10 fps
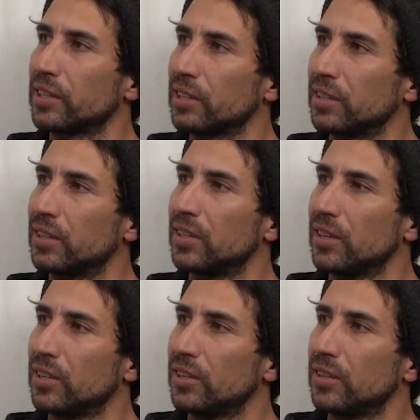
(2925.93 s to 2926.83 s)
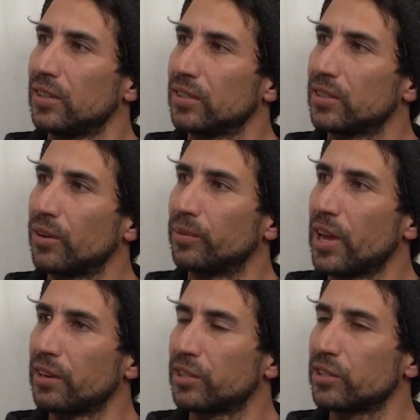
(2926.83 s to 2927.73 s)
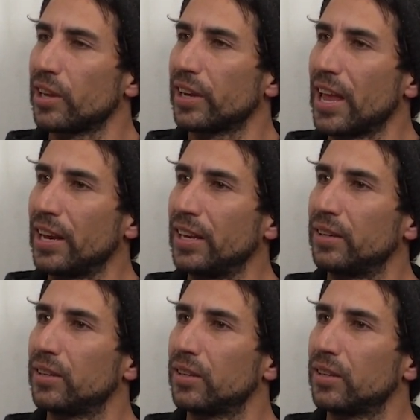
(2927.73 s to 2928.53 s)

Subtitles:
And so, yeah, just like any